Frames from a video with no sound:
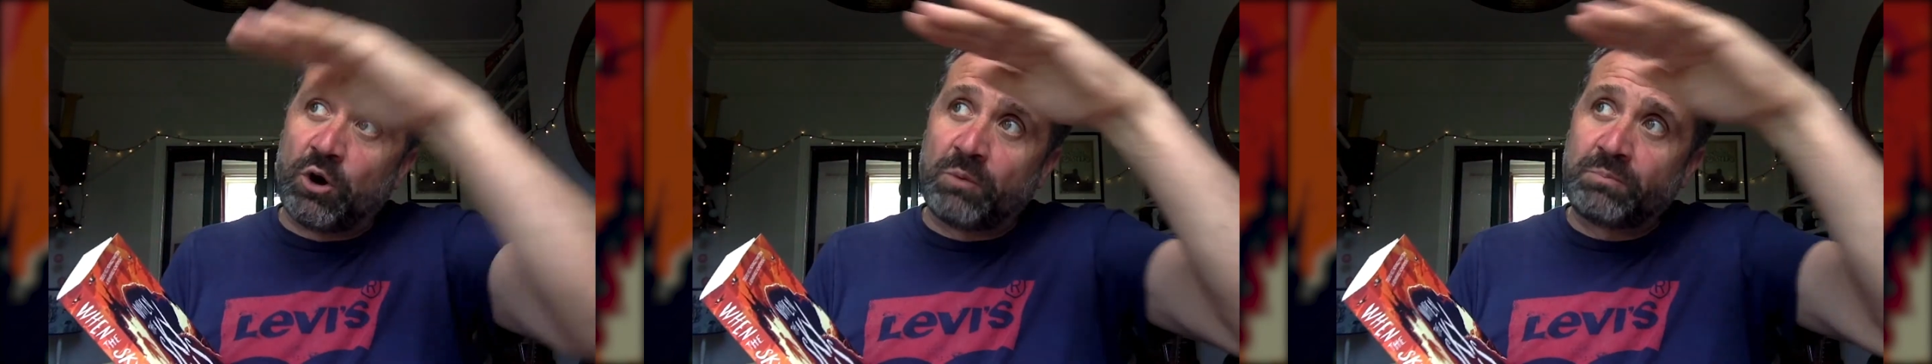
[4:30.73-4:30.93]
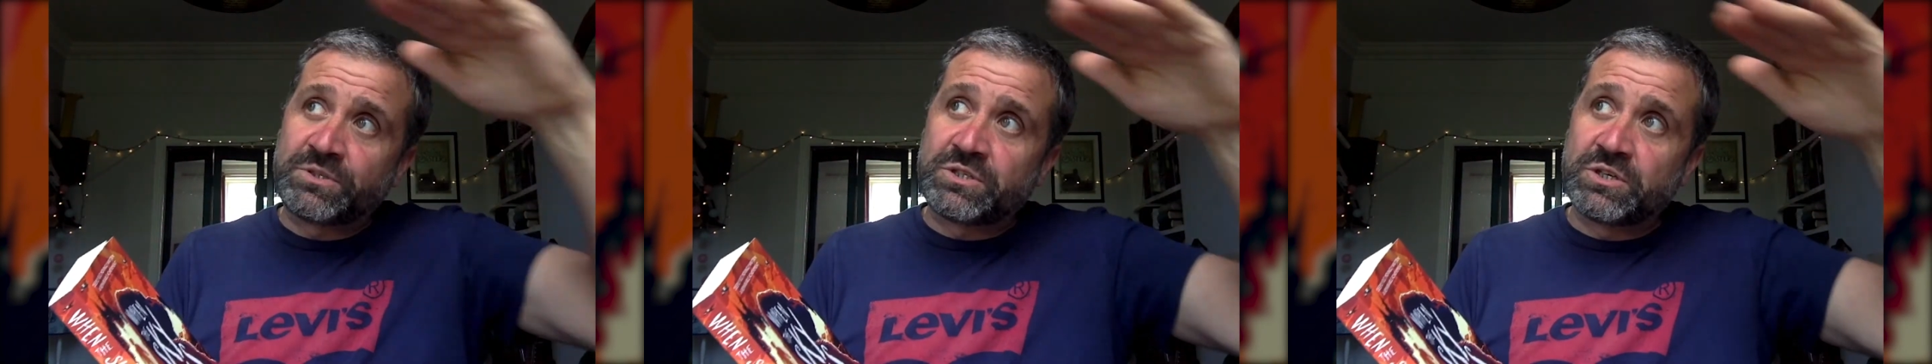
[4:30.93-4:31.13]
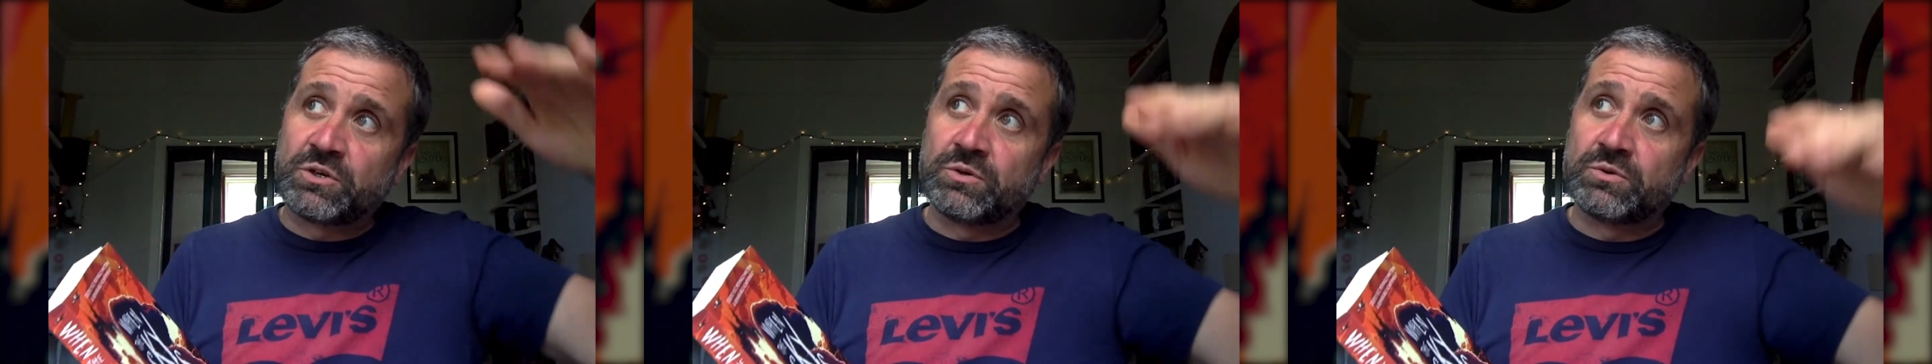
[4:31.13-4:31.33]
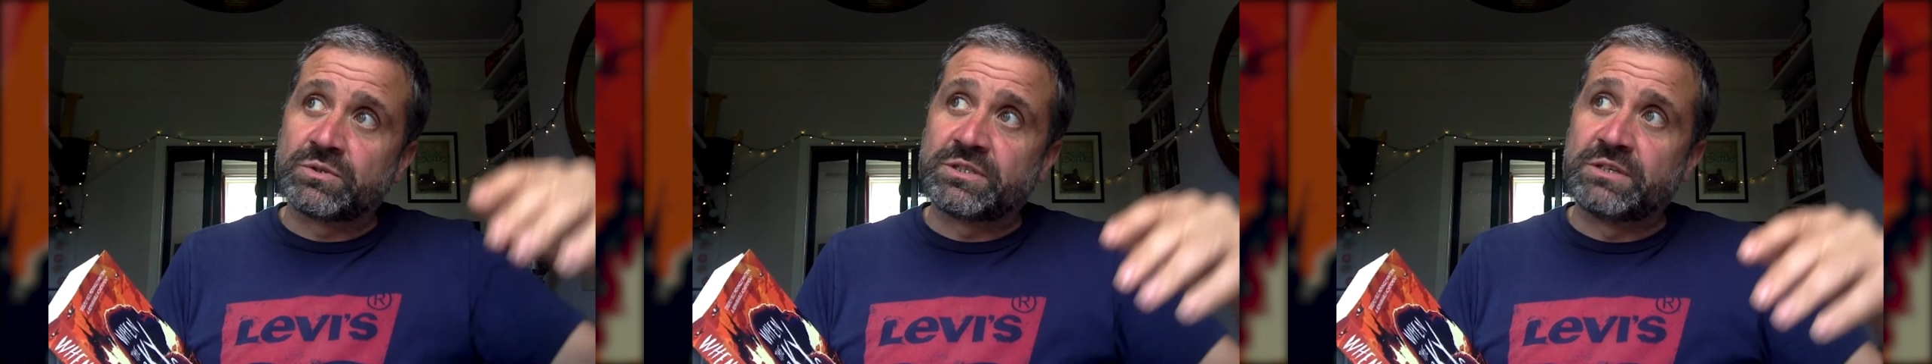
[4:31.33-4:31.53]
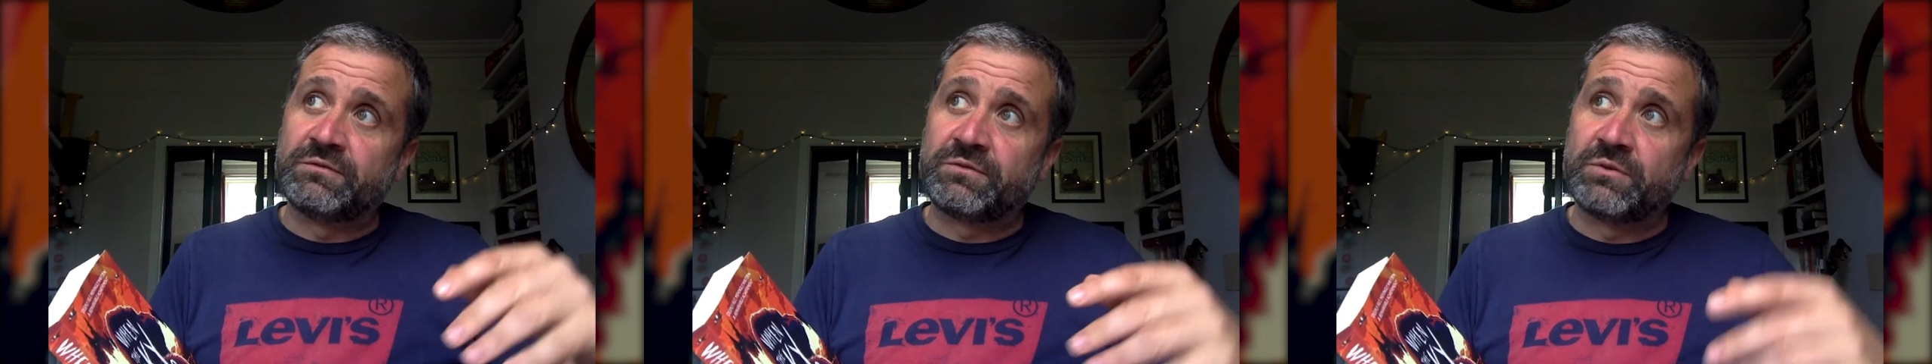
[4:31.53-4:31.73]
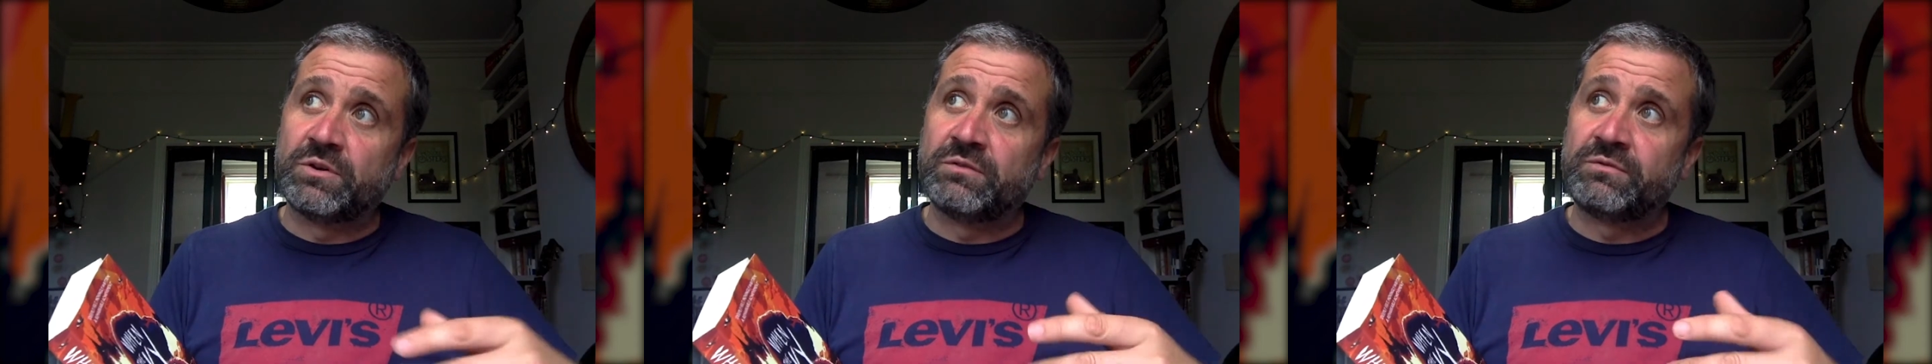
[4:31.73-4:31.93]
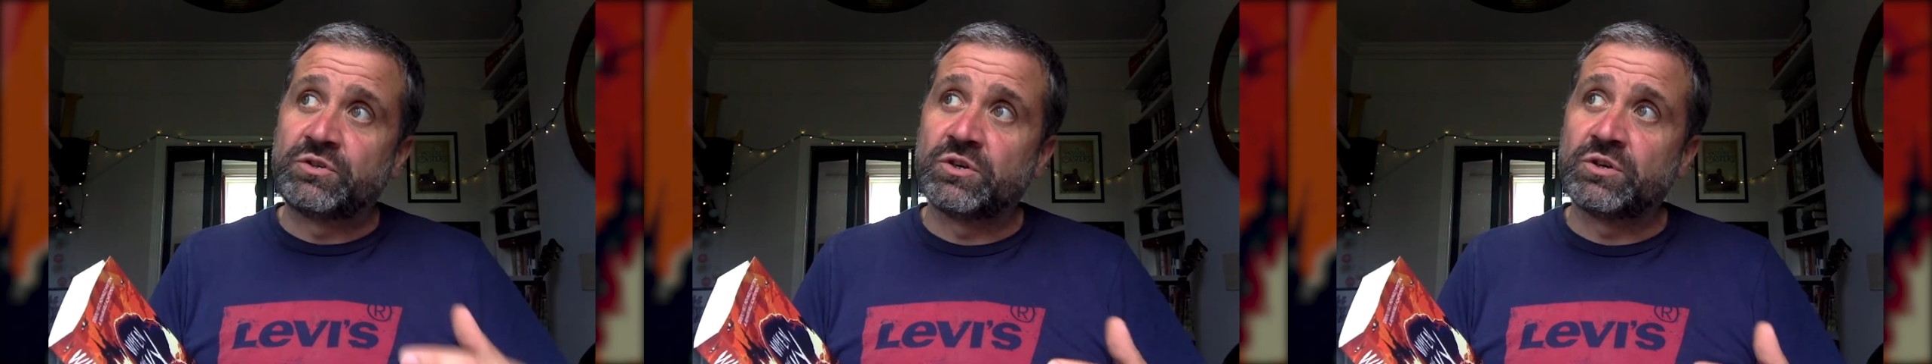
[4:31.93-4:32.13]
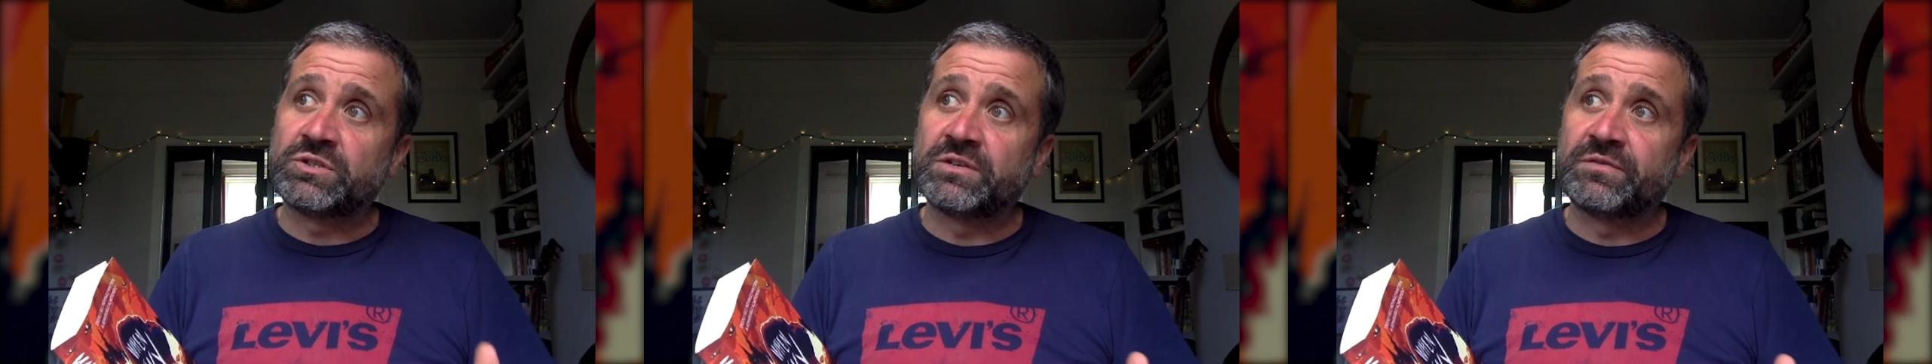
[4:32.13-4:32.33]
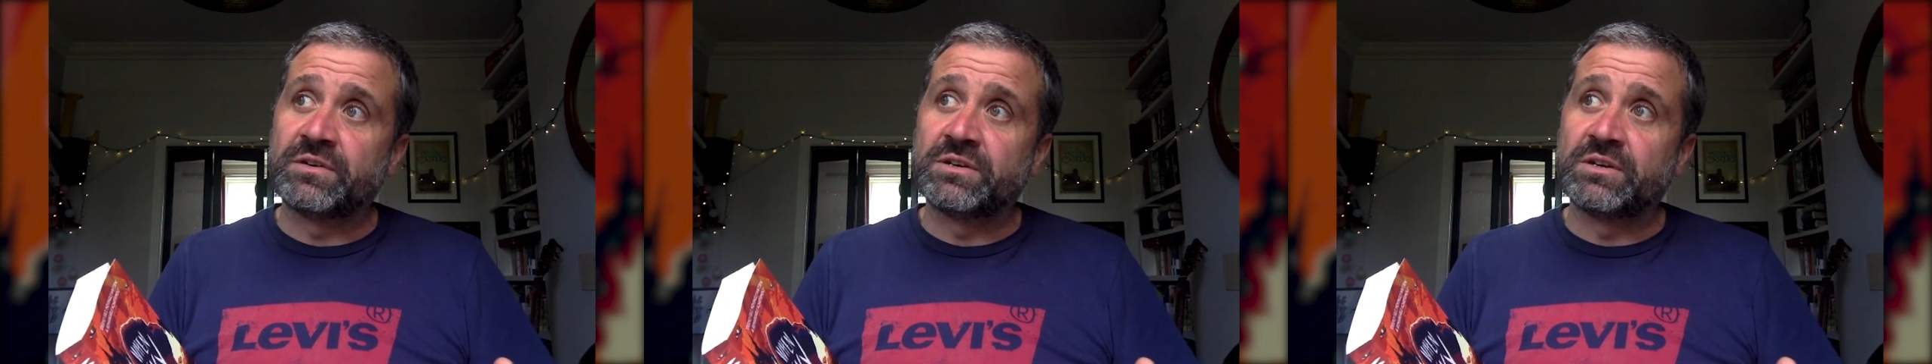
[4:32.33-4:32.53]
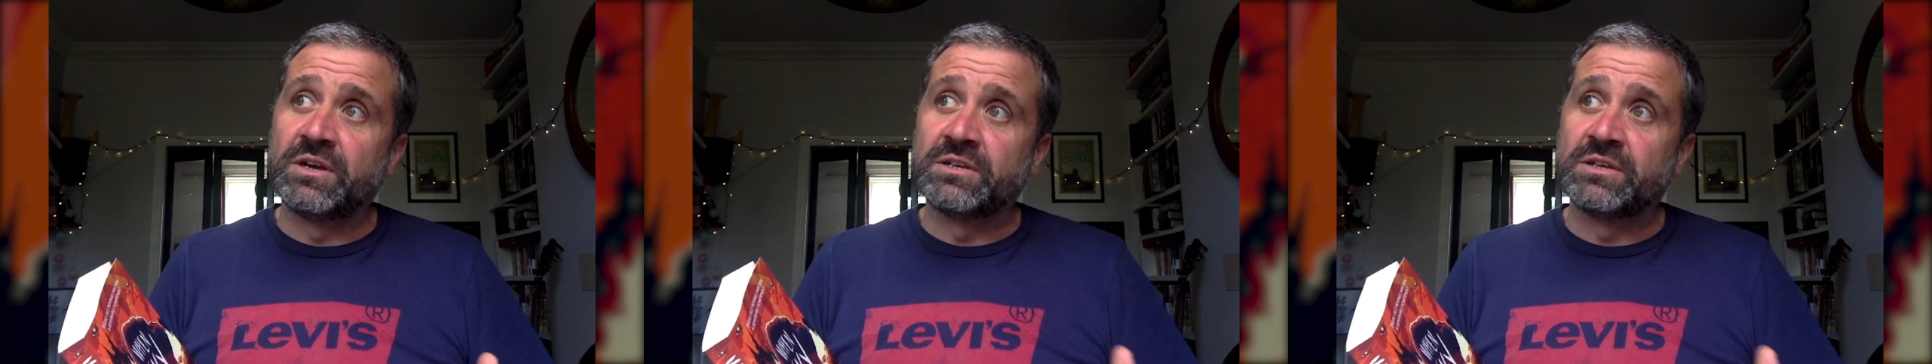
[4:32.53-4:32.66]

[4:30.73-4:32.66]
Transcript: obstacles in front of Joseph